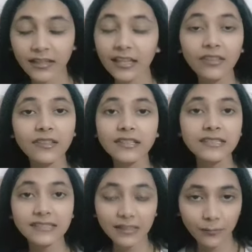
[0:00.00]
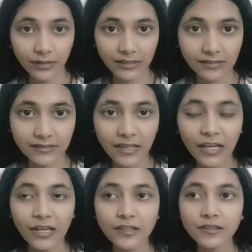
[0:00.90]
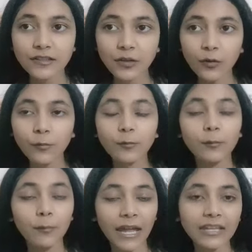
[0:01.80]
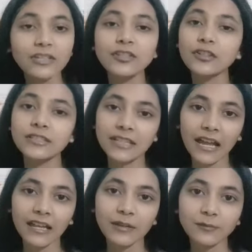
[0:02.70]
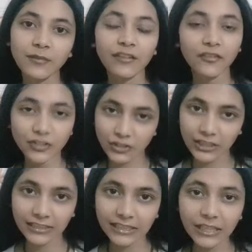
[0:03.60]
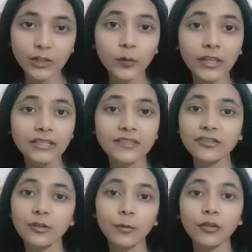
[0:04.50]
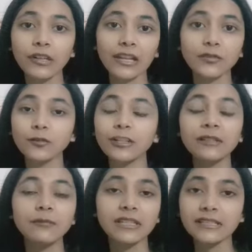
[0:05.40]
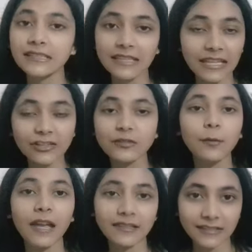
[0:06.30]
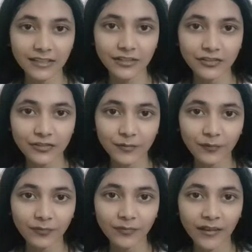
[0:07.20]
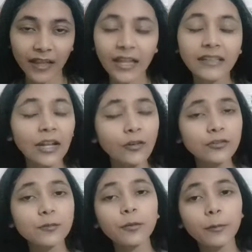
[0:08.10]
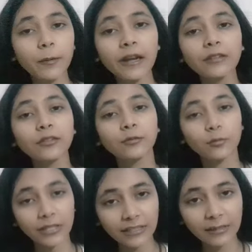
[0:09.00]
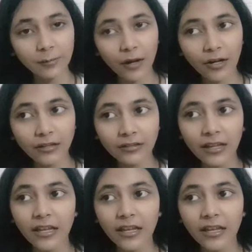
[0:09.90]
in 60 minutes. So manage your time efficiently. You can distribute like 20 minutes each passage. Now to prepare the reading part,